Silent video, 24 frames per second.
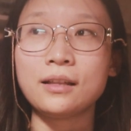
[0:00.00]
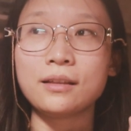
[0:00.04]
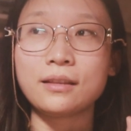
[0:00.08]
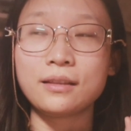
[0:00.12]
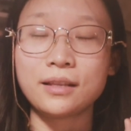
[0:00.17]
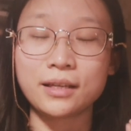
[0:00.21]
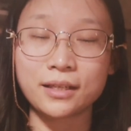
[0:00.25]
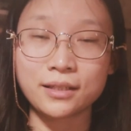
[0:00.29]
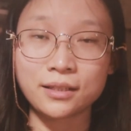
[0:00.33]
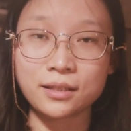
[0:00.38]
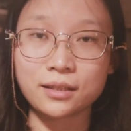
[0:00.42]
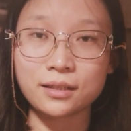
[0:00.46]

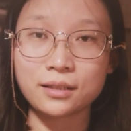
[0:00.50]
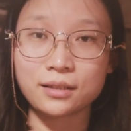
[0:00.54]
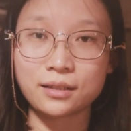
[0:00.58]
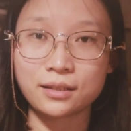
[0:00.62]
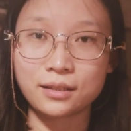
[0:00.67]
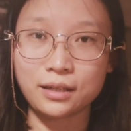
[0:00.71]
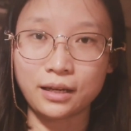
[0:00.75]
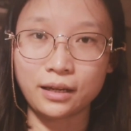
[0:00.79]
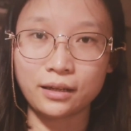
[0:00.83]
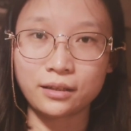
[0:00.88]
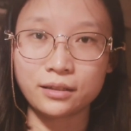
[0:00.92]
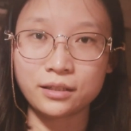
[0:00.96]
this
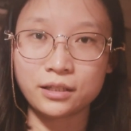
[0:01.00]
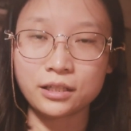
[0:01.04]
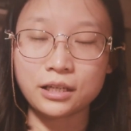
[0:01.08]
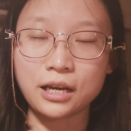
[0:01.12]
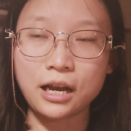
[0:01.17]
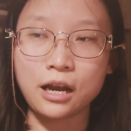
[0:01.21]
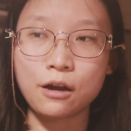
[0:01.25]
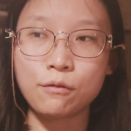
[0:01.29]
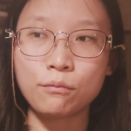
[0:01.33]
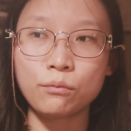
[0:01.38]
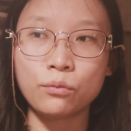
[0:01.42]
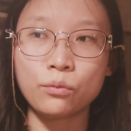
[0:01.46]
stage,
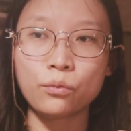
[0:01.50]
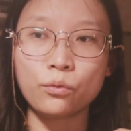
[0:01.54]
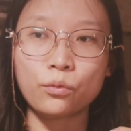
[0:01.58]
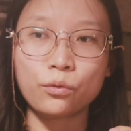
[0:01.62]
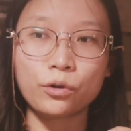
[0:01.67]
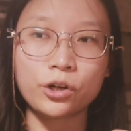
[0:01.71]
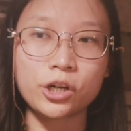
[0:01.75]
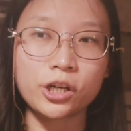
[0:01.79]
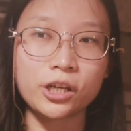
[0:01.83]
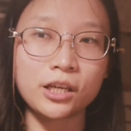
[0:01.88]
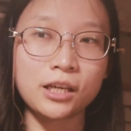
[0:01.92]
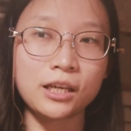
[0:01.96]
I'm
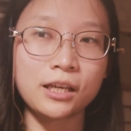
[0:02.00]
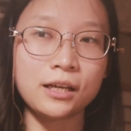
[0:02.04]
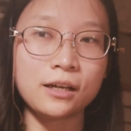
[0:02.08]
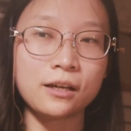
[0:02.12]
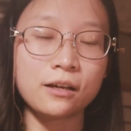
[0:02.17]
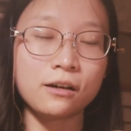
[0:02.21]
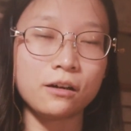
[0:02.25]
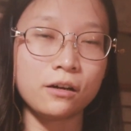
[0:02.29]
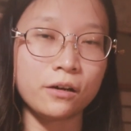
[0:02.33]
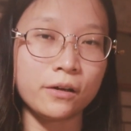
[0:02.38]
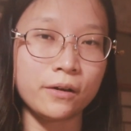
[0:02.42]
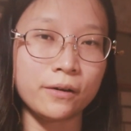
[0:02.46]

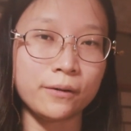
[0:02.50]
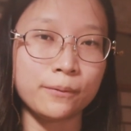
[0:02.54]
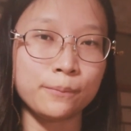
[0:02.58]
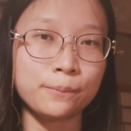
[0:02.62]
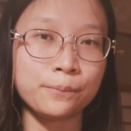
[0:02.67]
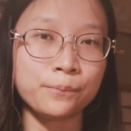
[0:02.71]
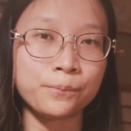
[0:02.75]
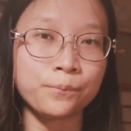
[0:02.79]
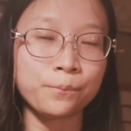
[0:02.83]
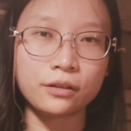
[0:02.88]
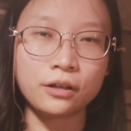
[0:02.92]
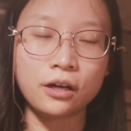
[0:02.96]
working
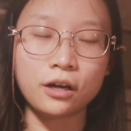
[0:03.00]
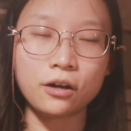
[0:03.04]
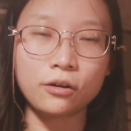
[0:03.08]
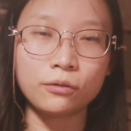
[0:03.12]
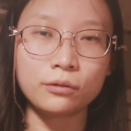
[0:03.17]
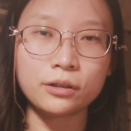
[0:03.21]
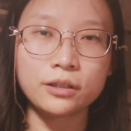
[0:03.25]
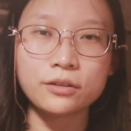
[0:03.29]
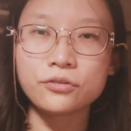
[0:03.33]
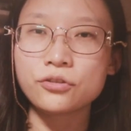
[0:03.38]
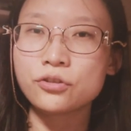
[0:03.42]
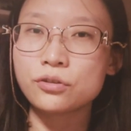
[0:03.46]
on not
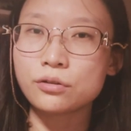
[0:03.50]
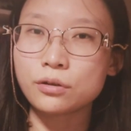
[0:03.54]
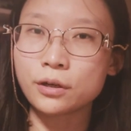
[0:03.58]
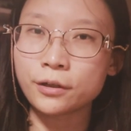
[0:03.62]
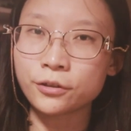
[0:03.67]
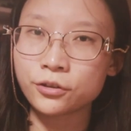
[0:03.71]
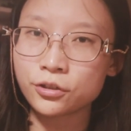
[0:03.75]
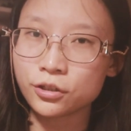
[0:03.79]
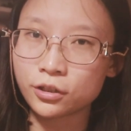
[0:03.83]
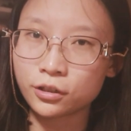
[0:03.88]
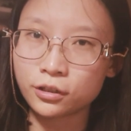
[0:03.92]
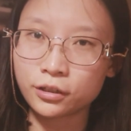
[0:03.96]
only
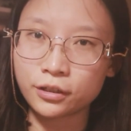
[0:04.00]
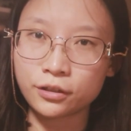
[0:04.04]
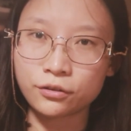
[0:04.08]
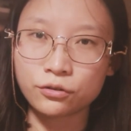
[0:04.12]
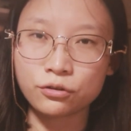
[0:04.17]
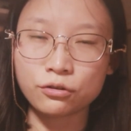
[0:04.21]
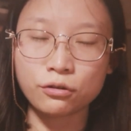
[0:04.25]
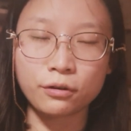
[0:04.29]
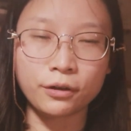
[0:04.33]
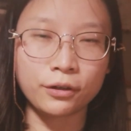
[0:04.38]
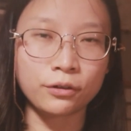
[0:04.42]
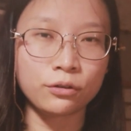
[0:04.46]
structurally
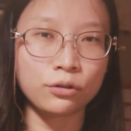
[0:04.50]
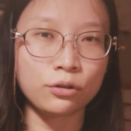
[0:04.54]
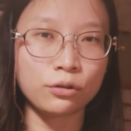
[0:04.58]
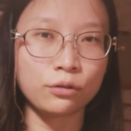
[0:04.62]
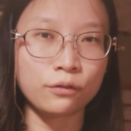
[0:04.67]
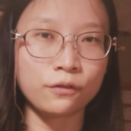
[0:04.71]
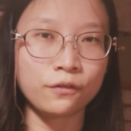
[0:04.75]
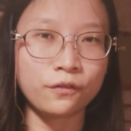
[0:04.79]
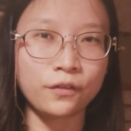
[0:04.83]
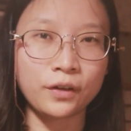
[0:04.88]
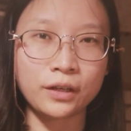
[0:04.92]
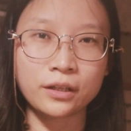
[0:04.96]
trying
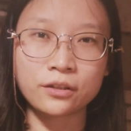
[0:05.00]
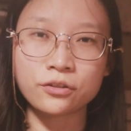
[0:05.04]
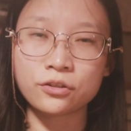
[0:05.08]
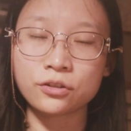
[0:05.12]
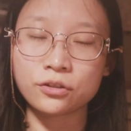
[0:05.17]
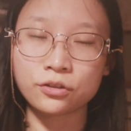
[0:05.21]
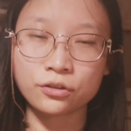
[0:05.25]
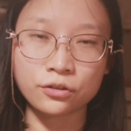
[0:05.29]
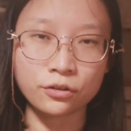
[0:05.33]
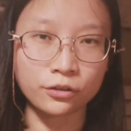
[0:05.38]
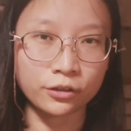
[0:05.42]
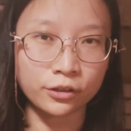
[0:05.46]
to fix
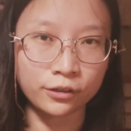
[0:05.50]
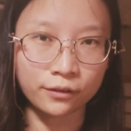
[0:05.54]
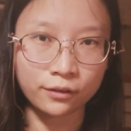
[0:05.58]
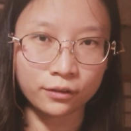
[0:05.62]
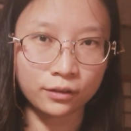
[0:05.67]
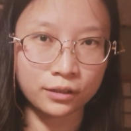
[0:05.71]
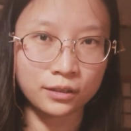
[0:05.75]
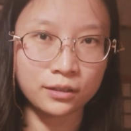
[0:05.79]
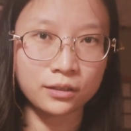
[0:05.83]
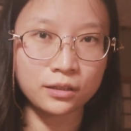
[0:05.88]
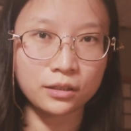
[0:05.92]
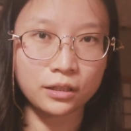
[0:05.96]
certain
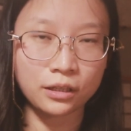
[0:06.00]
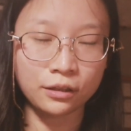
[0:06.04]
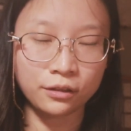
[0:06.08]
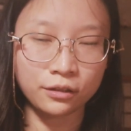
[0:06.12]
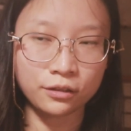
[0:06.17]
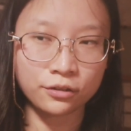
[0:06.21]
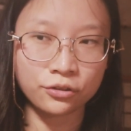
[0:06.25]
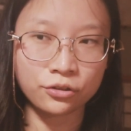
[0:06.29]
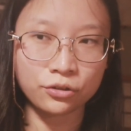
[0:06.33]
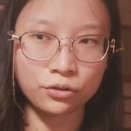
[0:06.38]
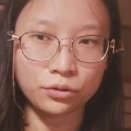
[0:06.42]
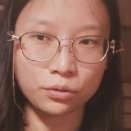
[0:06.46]
things in
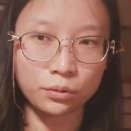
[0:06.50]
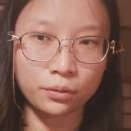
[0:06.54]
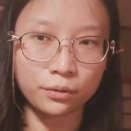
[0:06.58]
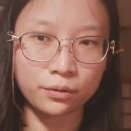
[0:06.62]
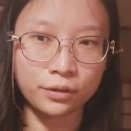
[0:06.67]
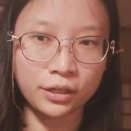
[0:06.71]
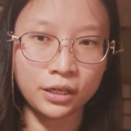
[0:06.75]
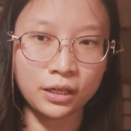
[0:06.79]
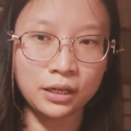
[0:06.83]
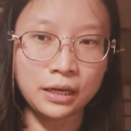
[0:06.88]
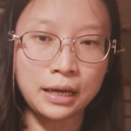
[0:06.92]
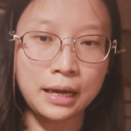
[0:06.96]
the
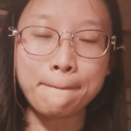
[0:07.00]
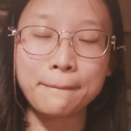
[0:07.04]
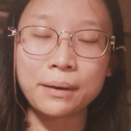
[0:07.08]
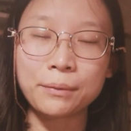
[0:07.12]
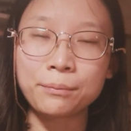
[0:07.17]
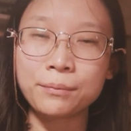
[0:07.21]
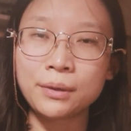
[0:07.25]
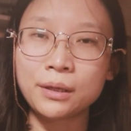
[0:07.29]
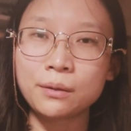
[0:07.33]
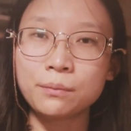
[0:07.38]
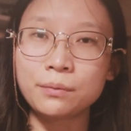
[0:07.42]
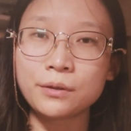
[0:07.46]
story, but
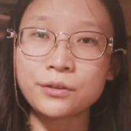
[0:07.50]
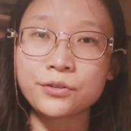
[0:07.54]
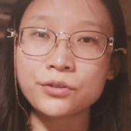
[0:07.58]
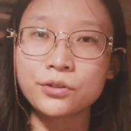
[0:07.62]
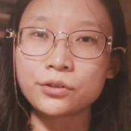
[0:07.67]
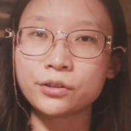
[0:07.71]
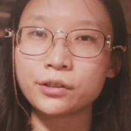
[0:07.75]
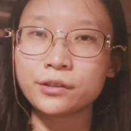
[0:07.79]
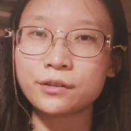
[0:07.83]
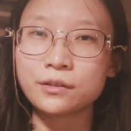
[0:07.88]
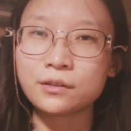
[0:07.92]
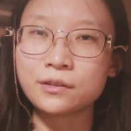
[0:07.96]
maybe
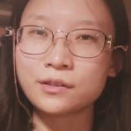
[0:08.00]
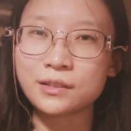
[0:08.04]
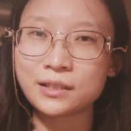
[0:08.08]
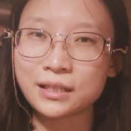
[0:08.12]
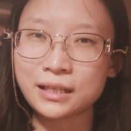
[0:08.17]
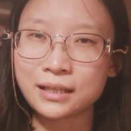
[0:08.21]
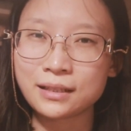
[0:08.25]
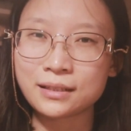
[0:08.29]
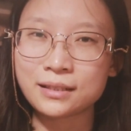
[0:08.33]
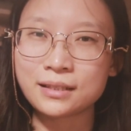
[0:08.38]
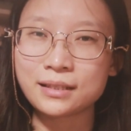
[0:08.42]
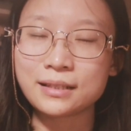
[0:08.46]
certain
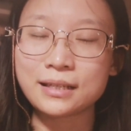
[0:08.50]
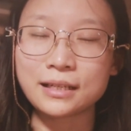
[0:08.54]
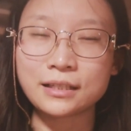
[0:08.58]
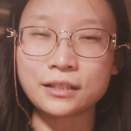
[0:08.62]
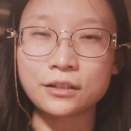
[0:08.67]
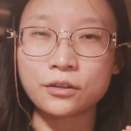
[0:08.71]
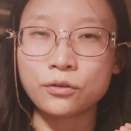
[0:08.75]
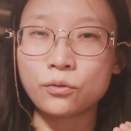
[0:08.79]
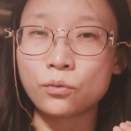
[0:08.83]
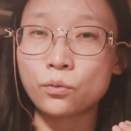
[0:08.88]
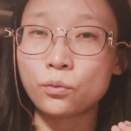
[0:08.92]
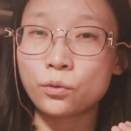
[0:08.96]
things
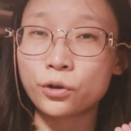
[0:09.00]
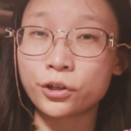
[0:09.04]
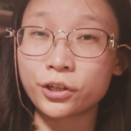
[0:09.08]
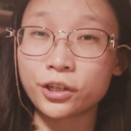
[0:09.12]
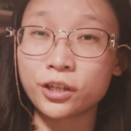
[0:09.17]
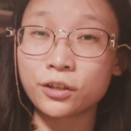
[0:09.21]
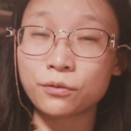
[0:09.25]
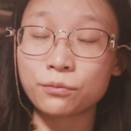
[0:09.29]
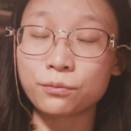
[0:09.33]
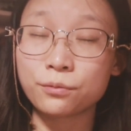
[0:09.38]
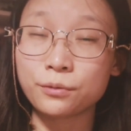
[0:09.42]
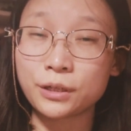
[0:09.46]
doesn't
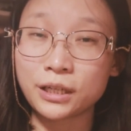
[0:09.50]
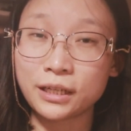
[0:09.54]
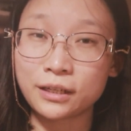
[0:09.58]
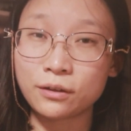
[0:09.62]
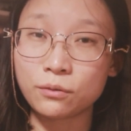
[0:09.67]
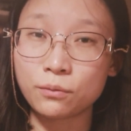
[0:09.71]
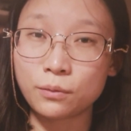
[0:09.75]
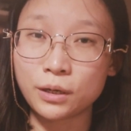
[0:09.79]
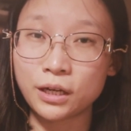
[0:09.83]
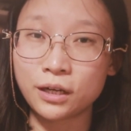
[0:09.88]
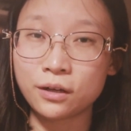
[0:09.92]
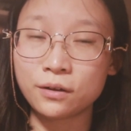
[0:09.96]
work really
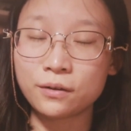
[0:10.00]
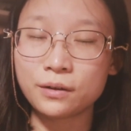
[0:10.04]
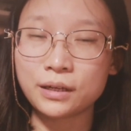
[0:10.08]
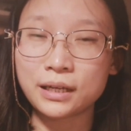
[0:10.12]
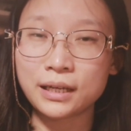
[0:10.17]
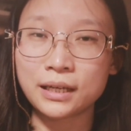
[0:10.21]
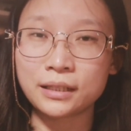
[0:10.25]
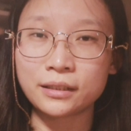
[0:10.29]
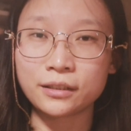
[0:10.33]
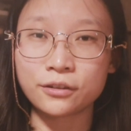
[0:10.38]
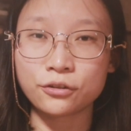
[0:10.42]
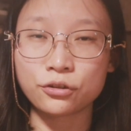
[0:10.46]
well,
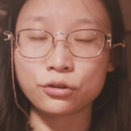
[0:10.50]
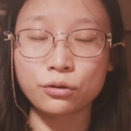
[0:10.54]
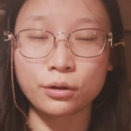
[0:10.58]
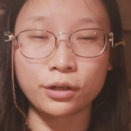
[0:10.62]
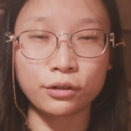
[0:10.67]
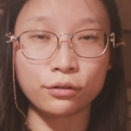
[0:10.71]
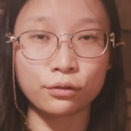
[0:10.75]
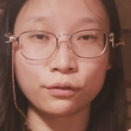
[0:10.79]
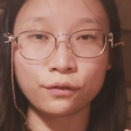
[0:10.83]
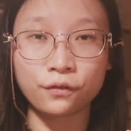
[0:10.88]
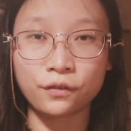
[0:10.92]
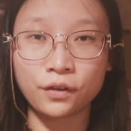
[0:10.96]
and then
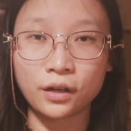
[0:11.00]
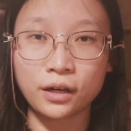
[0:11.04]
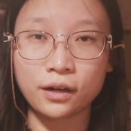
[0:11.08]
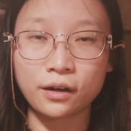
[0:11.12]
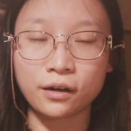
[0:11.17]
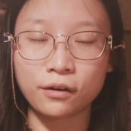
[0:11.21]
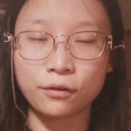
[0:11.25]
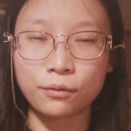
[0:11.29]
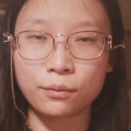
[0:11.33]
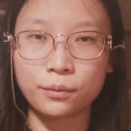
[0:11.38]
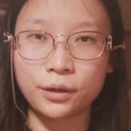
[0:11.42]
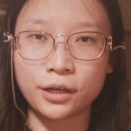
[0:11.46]
trying to figure
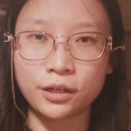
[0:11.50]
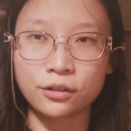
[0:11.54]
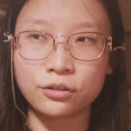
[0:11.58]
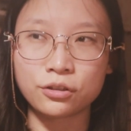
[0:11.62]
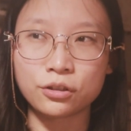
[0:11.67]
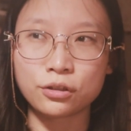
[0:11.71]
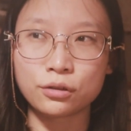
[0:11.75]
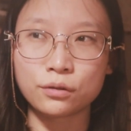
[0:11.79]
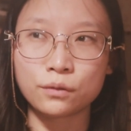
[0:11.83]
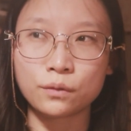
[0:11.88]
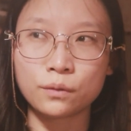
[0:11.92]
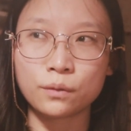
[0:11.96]
out a way
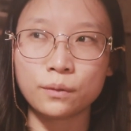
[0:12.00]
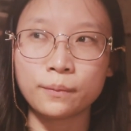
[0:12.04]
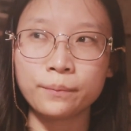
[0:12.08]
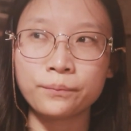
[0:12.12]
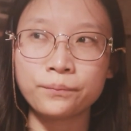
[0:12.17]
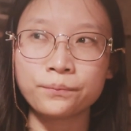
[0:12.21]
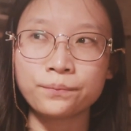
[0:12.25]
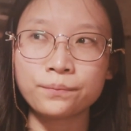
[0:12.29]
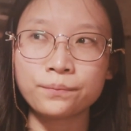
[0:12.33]
to